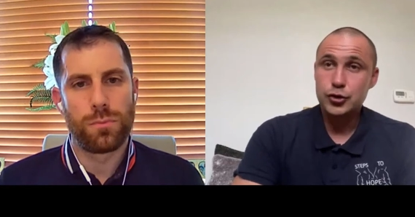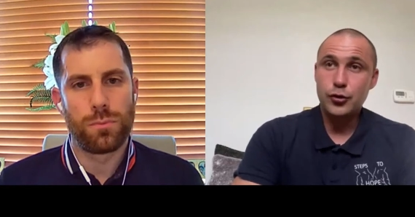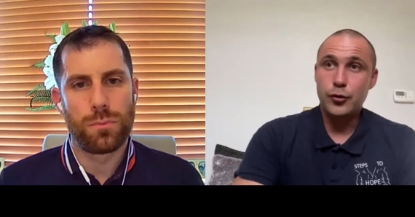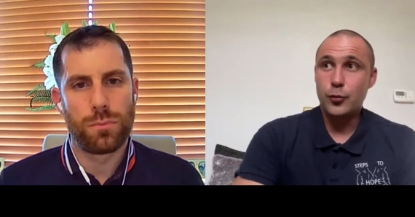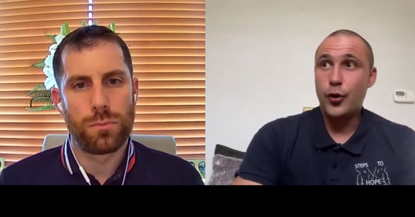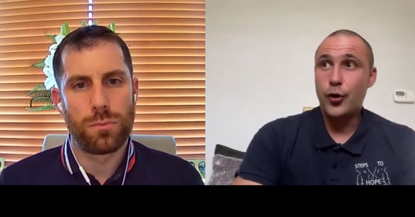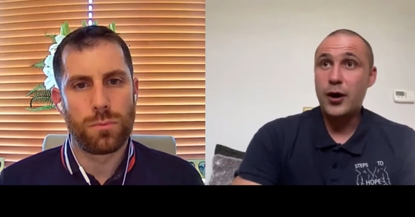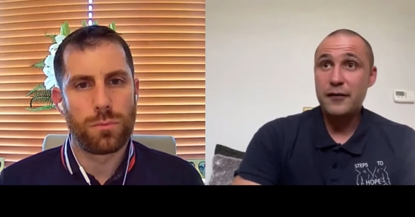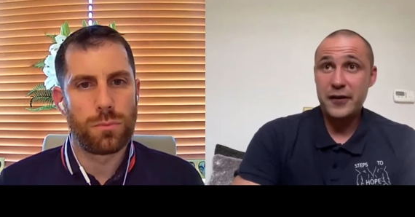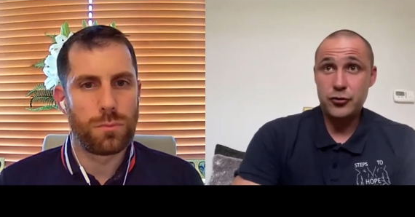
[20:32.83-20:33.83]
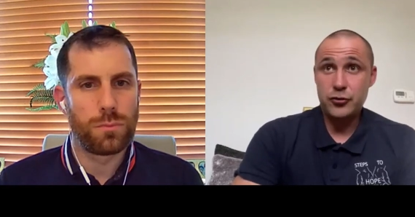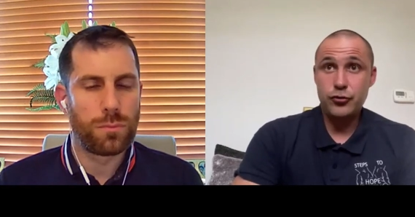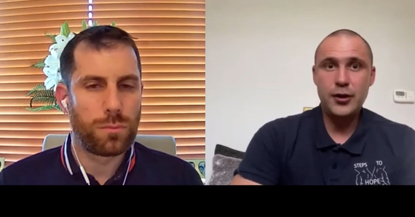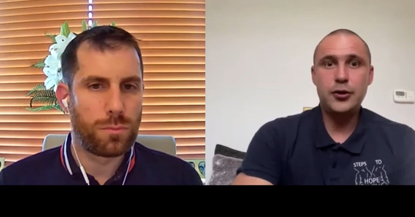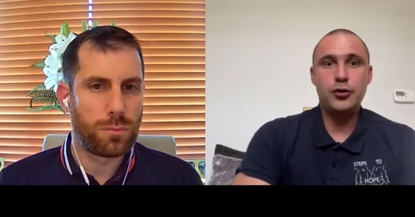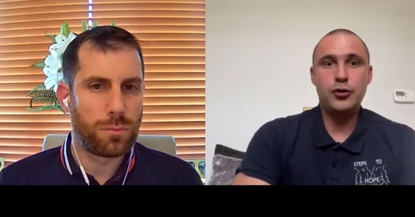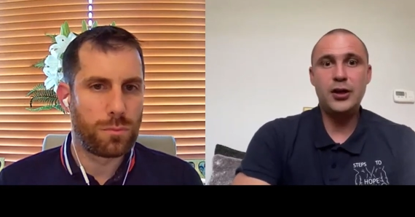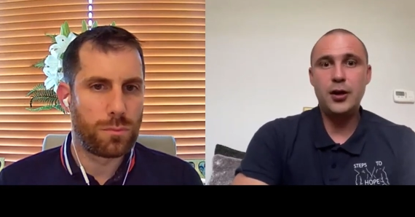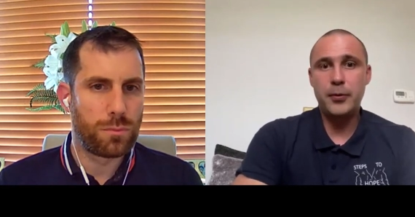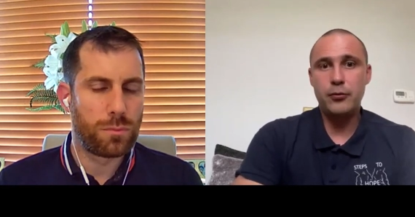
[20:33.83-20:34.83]
Speaker 1: So what I think is really
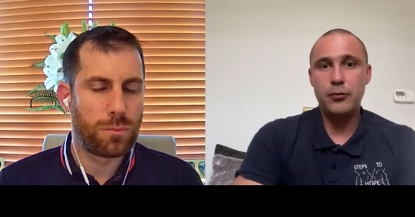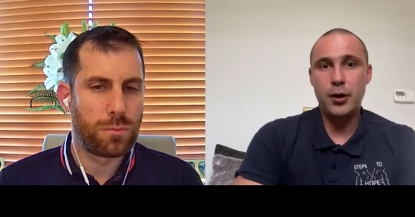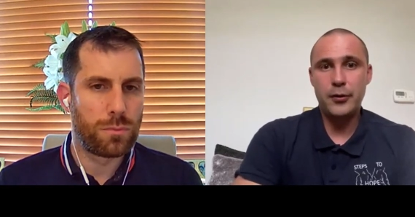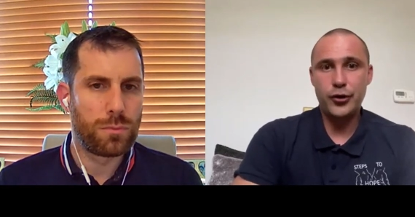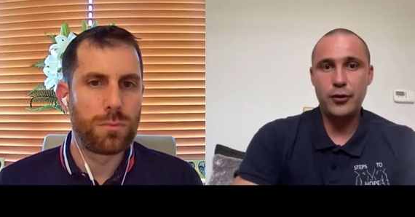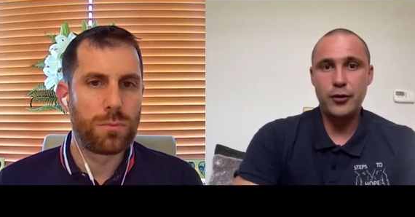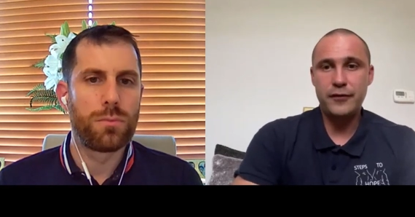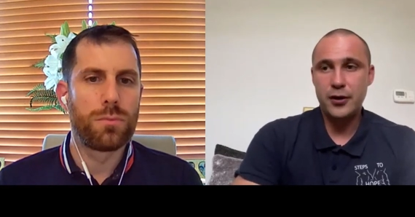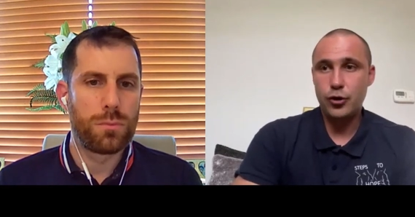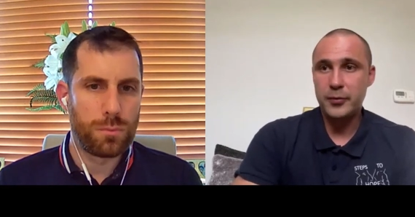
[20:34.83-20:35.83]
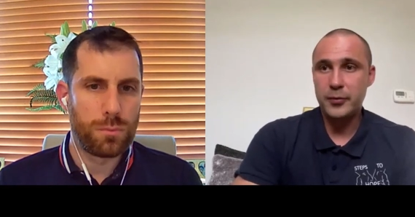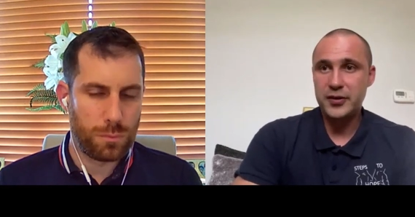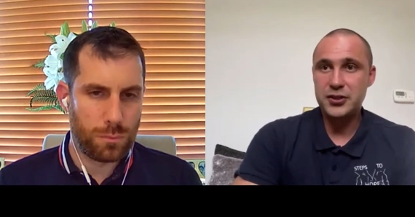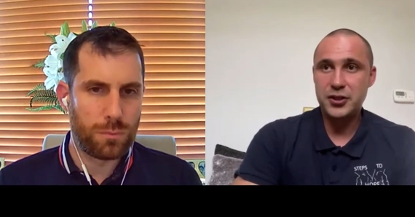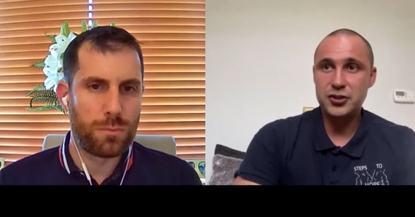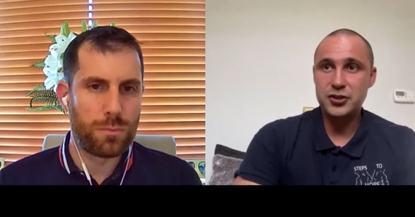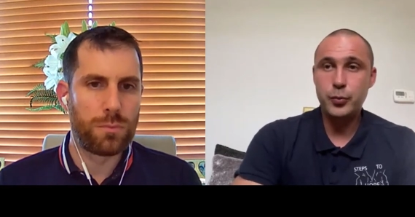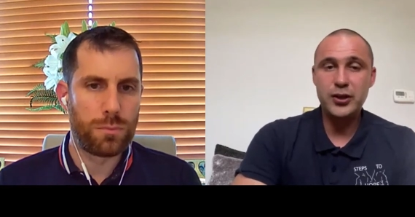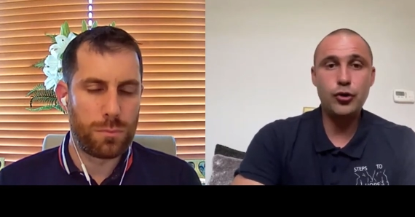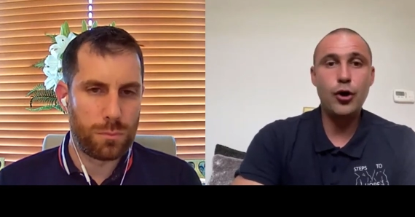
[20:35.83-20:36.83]
unique about our recovery accommodation
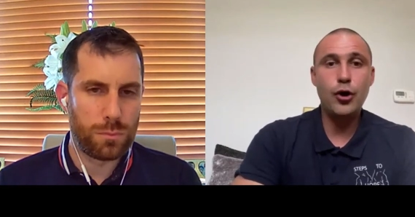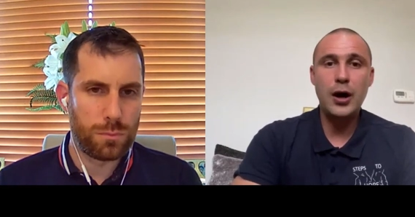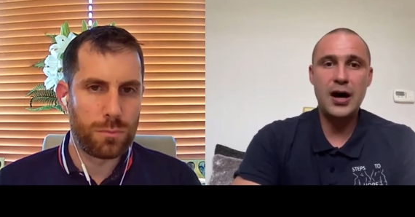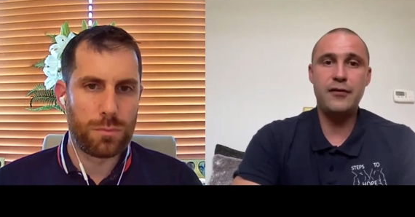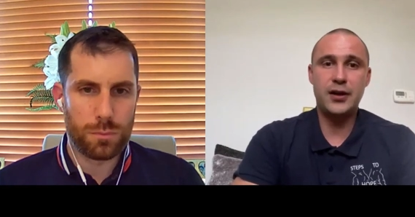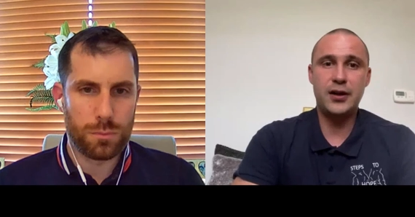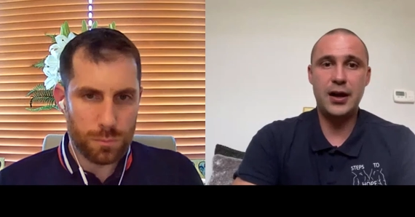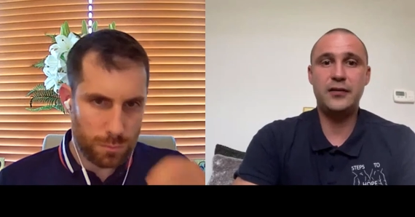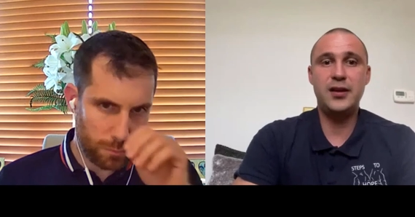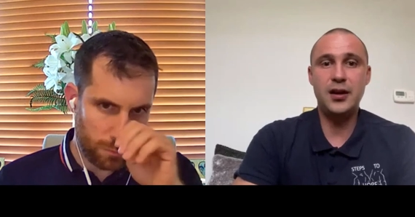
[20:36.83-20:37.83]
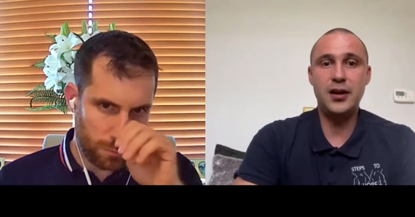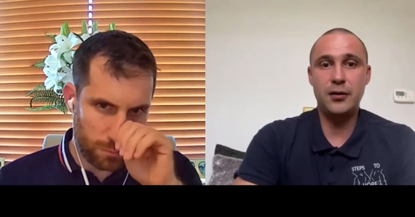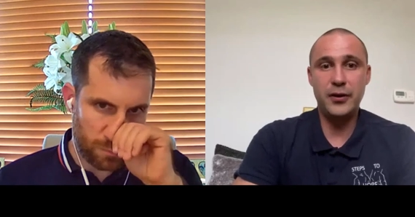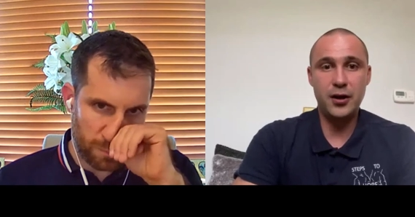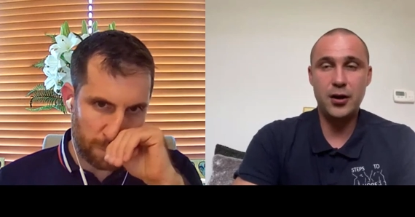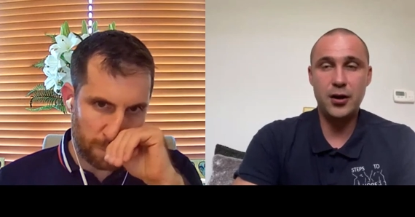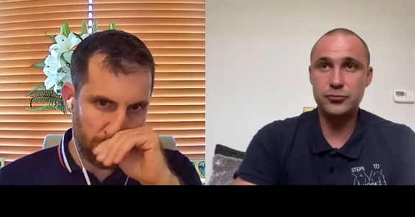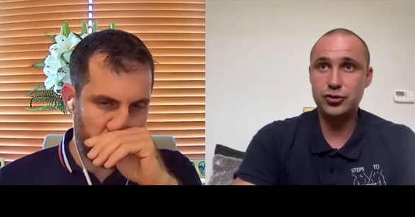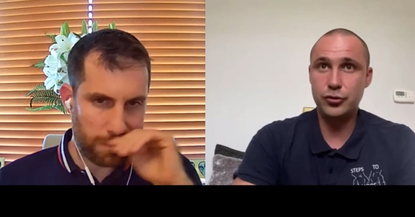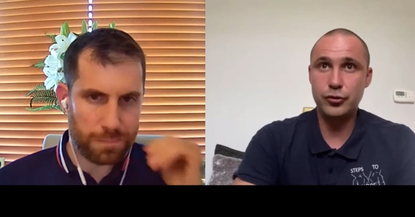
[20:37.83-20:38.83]
is we do not have a criteria when it
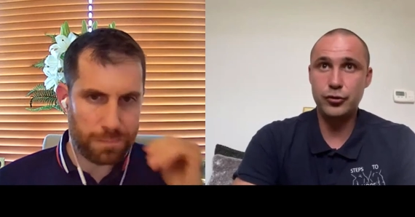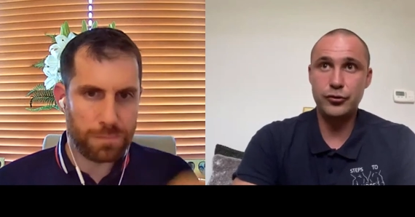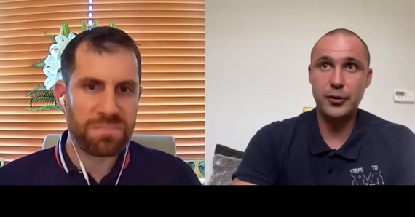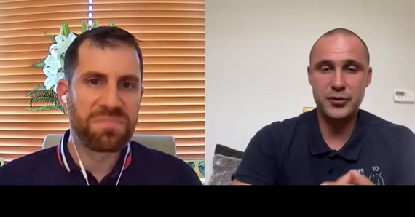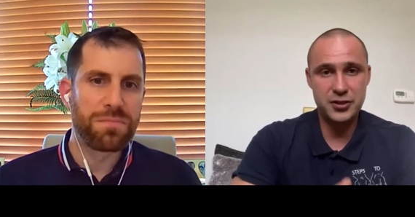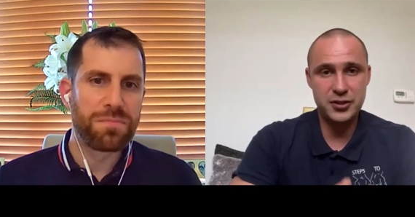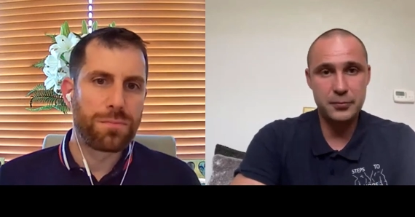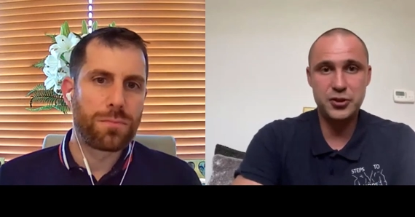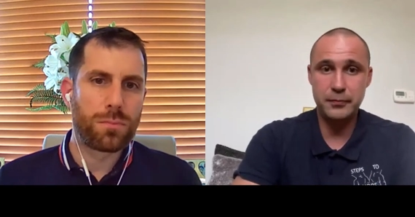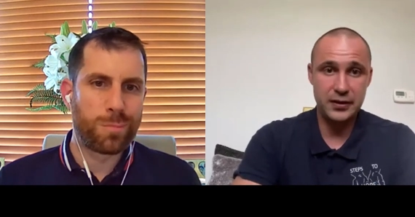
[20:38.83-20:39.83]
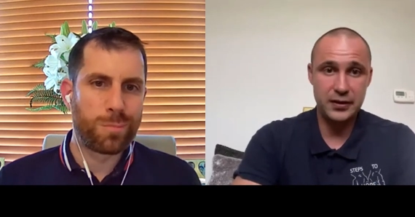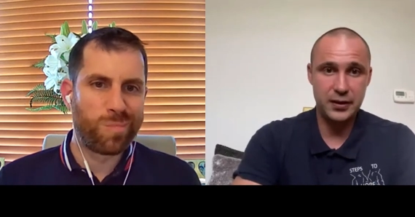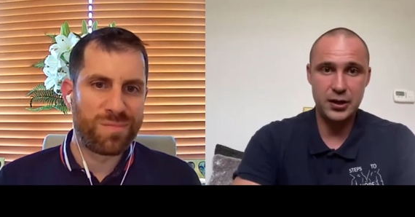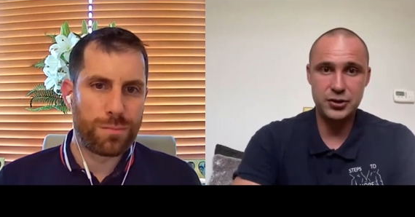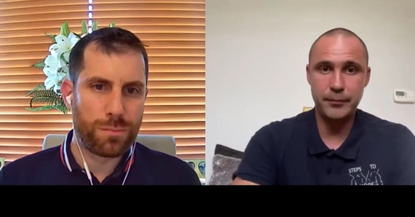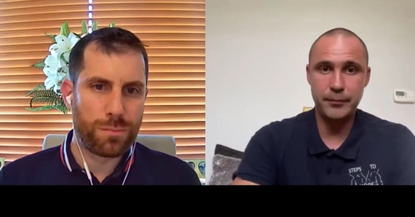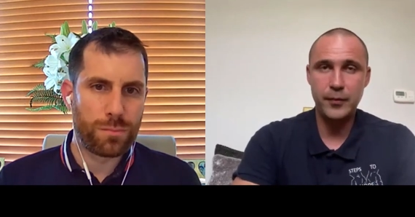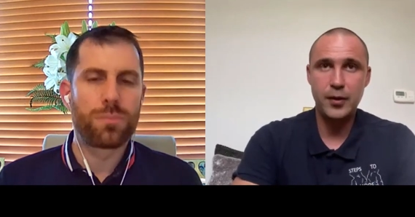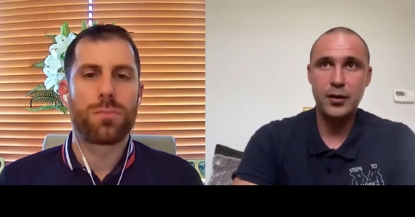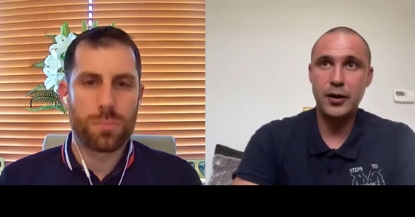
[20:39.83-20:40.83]
comes to the prescription medication.
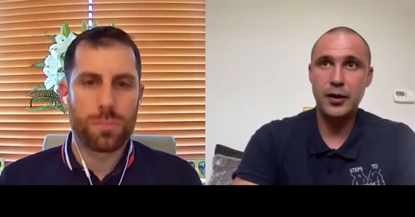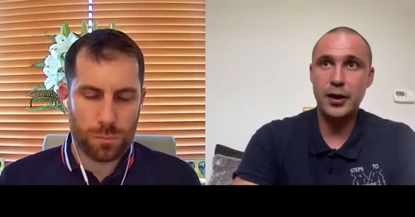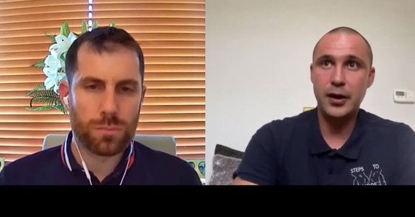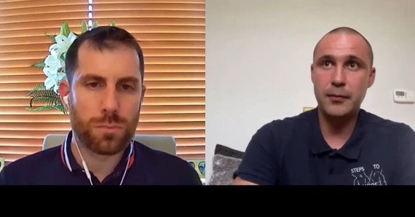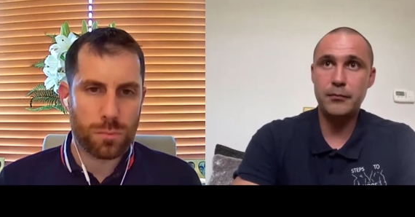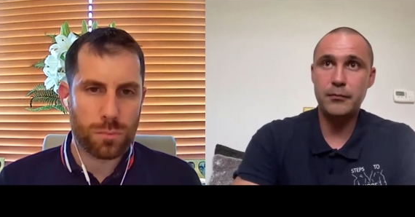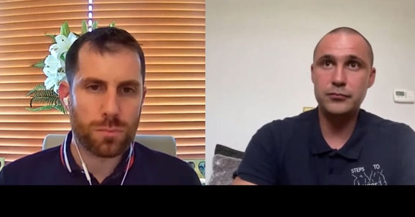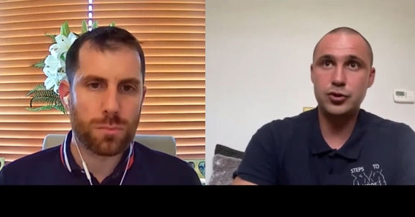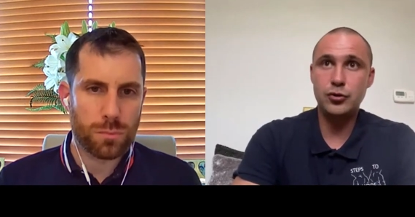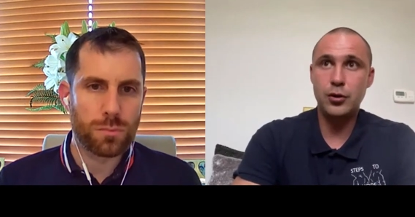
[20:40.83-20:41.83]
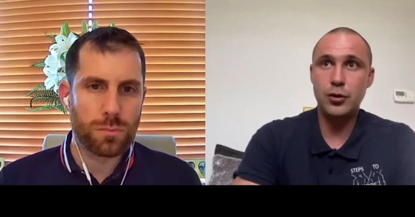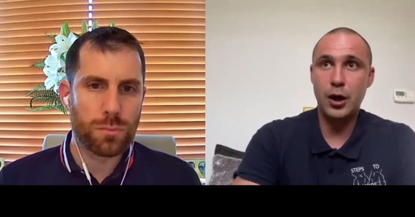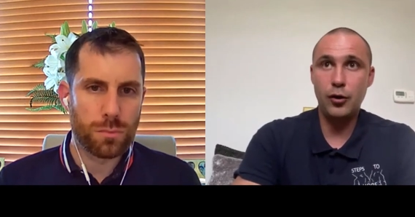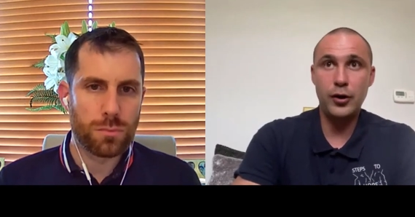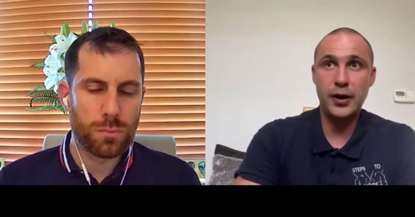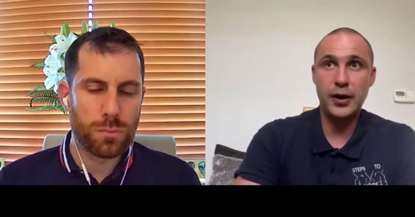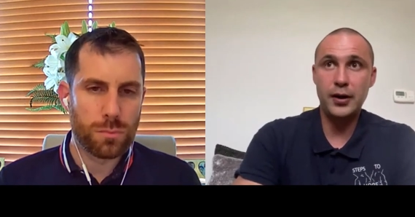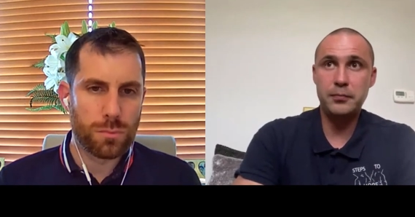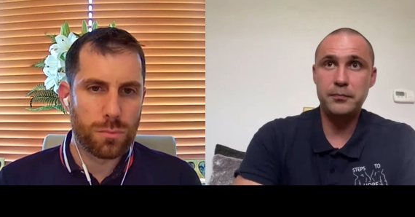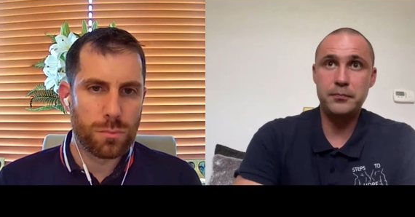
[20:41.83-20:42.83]
Um, you know, a lot
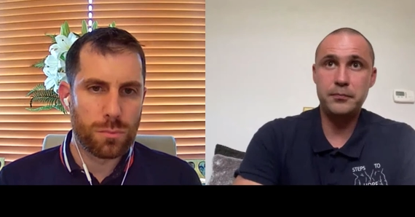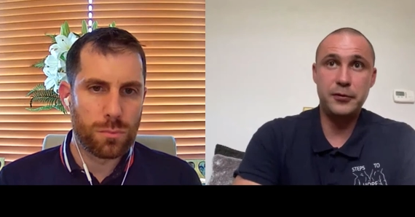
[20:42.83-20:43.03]
of